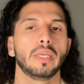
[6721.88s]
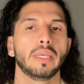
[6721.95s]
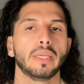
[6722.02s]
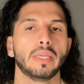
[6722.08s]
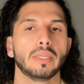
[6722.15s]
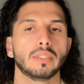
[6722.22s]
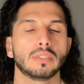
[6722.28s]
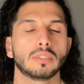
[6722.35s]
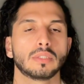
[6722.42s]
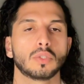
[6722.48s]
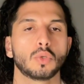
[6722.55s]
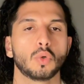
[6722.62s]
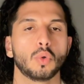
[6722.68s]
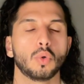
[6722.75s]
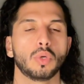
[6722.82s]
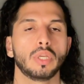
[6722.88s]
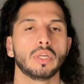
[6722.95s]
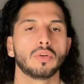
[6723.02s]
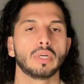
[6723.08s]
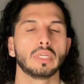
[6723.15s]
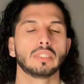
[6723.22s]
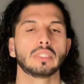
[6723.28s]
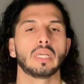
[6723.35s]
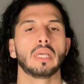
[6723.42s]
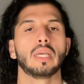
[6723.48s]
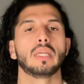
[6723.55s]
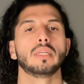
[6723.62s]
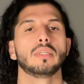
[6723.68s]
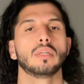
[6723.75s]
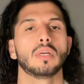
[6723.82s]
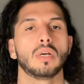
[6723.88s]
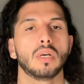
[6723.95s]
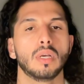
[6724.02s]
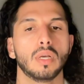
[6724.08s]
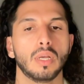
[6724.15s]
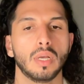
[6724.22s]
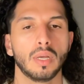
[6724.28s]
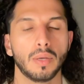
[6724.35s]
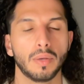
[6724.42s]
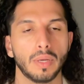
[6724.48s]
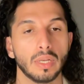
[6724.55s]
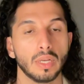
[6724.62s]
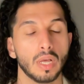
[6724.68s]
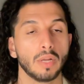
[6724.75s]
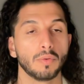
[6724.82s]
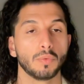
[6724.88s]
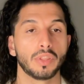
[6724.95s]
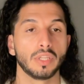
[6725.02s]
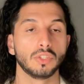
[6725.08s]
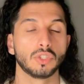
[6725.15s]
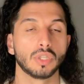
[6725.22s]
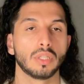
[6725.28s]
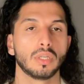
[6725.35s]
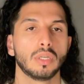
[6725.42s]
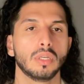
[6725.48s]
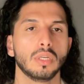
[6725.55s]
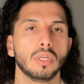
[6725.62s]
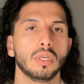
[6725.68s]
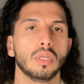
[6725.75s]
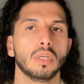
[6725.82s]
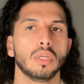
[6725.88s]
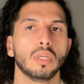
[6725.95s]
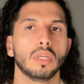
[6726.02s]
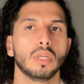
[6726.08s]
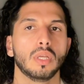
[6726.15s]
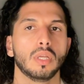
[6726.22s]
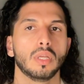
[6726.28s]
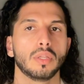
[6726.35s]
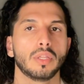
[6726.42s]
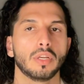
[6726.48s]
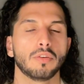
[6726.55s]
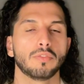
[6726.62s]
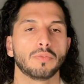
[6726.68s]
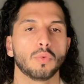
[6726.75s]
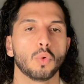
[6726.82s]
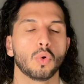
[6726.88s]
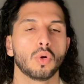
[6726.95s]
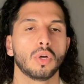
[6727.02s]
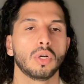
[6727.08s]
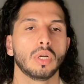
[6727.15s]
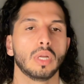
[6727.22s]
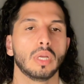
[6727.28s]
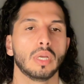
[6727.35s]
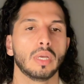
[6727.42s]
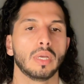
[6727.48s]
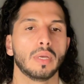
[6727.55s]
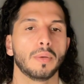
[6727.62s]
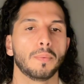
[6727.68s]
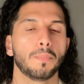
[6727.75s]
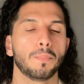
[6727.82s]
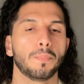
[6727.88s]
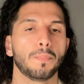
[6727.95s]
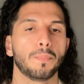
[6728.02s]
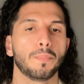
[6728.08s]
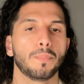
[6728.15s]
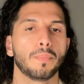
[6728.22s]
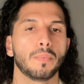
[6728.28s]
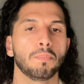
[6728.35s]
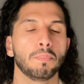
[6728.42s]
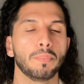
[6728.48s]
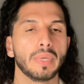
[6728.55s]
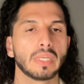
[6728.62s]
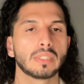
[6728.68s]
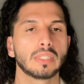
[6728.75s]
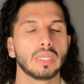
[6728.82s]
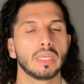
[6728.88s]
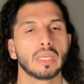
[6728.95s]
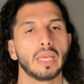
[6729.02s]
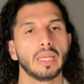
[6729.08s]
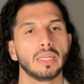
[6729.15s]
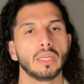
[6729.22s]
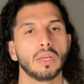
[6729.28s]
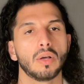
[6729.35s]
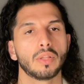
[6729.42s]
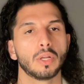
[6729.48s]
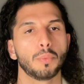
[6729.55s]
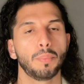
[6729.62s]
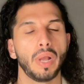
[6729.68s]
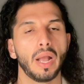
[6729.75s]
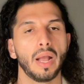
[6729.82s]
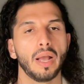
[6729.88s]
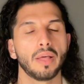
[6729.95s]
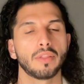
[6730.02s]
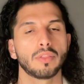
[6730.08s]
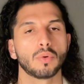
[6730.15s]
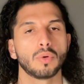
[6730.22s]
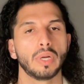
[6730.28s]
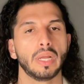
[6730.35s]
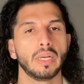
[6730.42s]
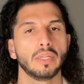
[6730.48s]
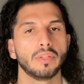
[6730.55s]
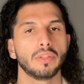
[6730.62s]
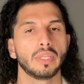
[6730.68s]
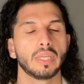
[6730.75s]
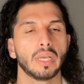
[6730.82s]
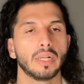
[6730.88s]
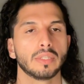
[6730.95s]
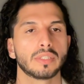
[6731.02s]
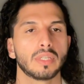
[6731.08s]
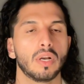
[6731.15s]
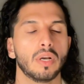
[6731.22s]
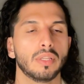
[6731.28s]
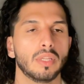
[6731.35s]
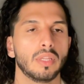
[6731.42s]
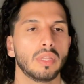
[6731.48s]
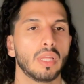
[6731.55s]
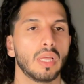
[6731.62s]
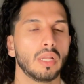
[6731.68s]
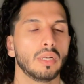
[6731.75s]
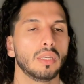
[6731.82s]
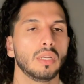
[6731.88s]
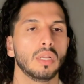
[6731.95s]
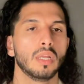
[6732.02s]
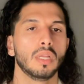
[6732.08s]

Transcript: is coherent and aligned with each other. Therefore, mixing any other path or anything else other than